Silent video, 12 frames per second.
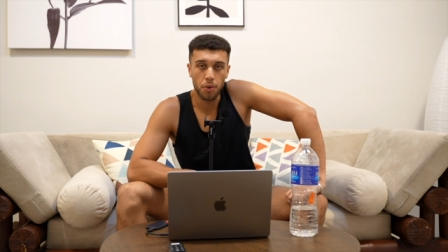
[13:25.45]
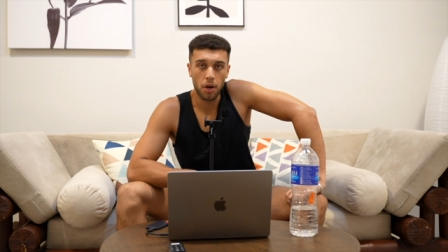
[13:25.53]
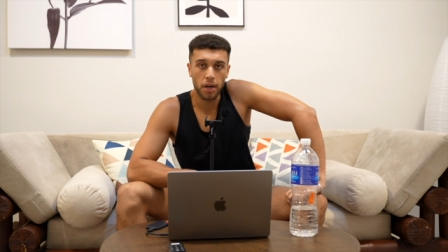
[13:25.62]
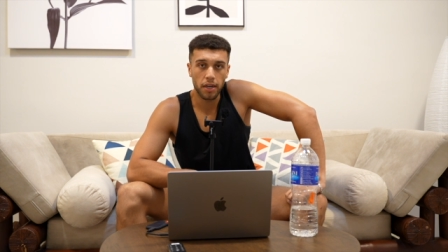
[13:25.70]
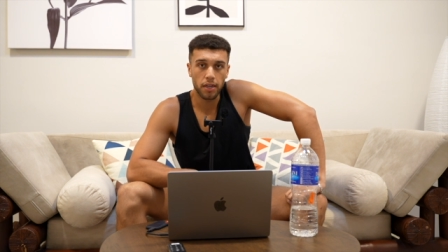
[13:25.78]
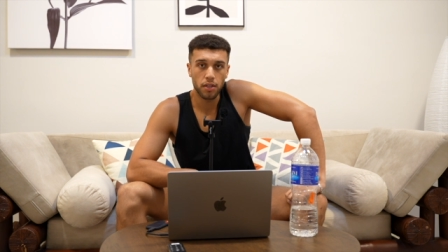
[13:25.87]

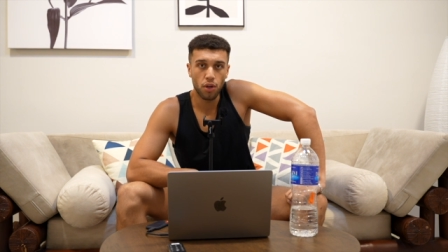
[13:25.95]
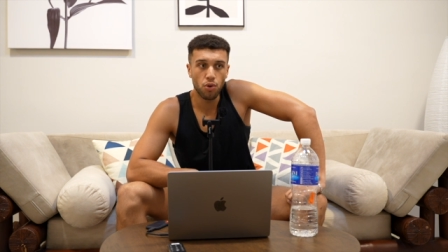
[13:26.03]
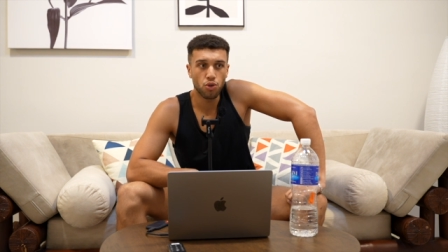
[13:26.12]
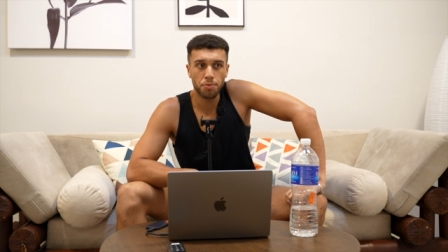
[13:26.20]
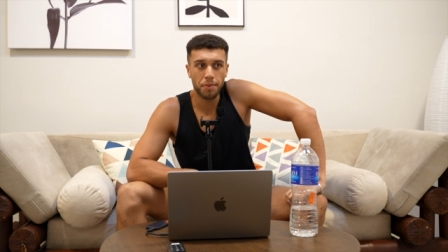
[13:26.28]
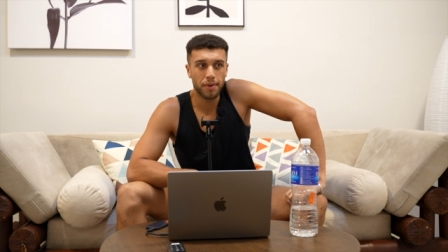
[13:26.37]
Like, don't
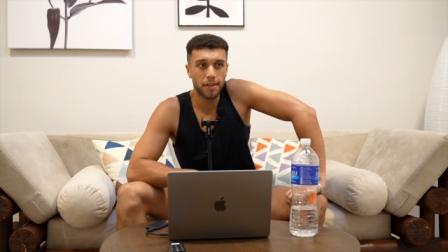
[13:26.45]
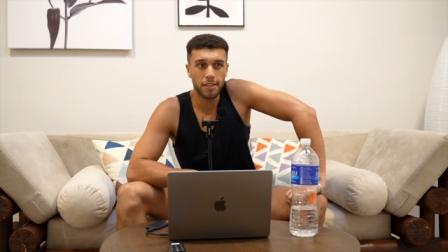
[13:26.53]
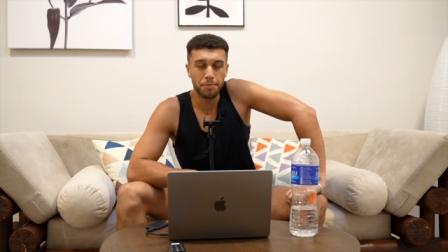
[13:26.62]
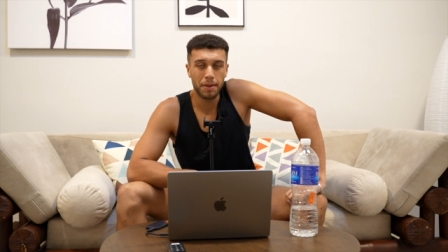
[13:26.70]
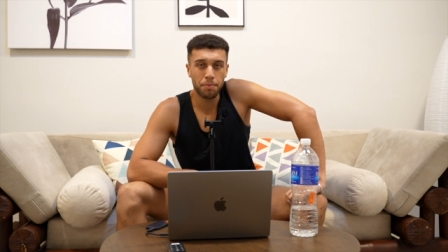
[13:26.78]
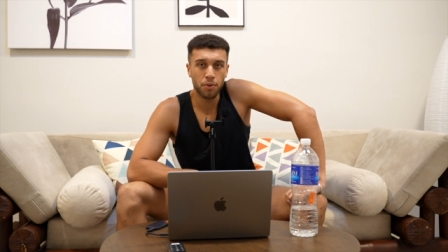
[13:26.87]
just be one of these
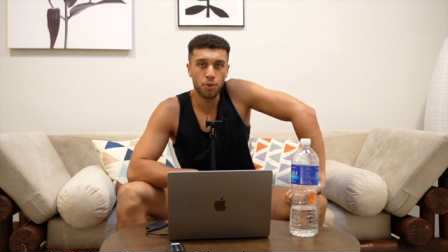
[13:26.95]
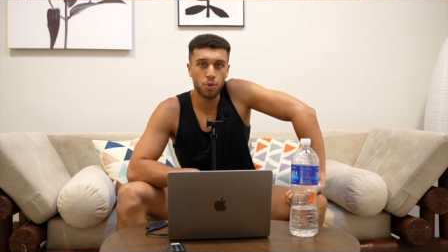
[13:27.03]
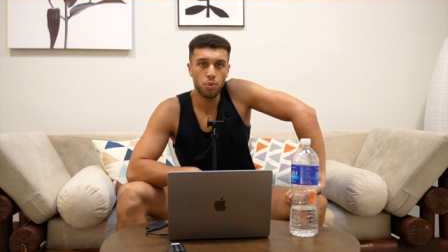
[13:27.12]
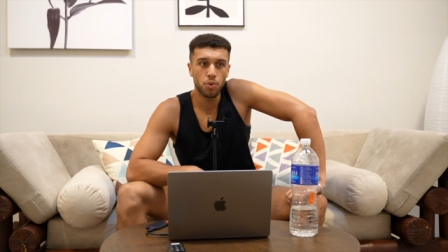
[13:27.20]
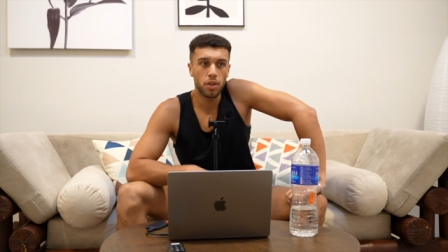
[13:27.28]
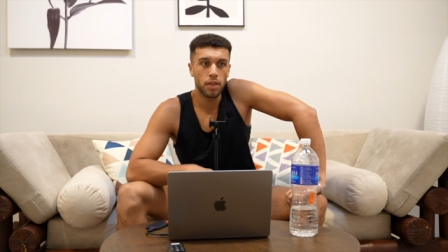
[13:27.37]
people
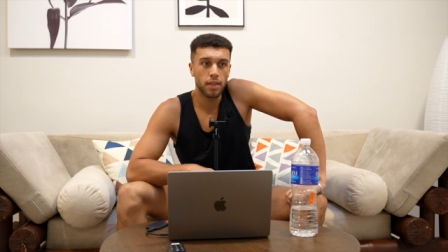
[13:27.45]
who